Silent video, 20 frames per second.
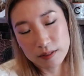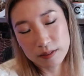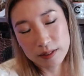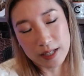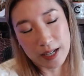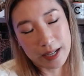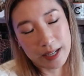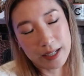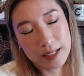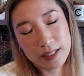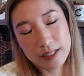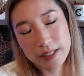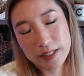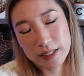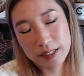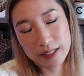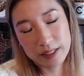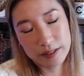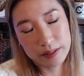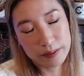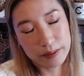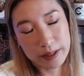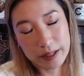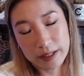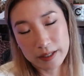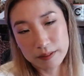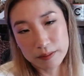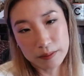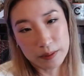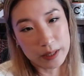night
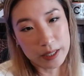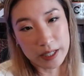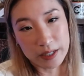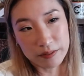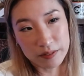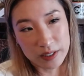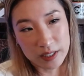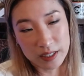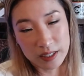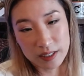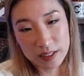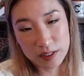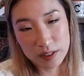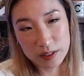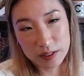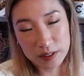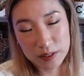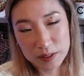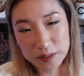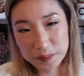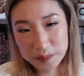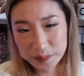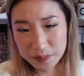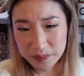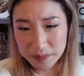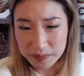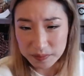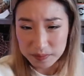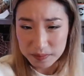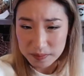where whatever so
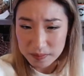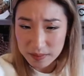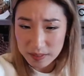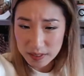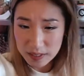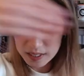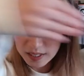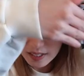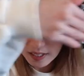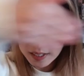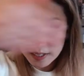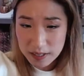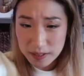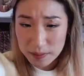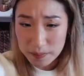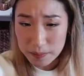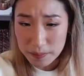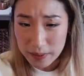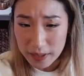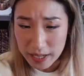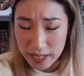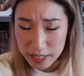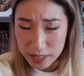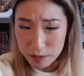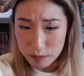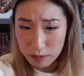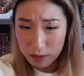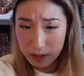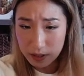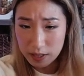bye
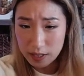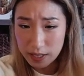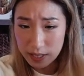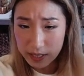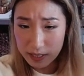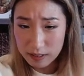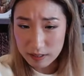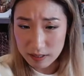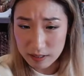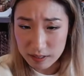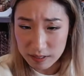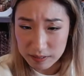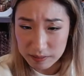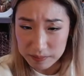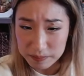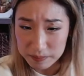you guys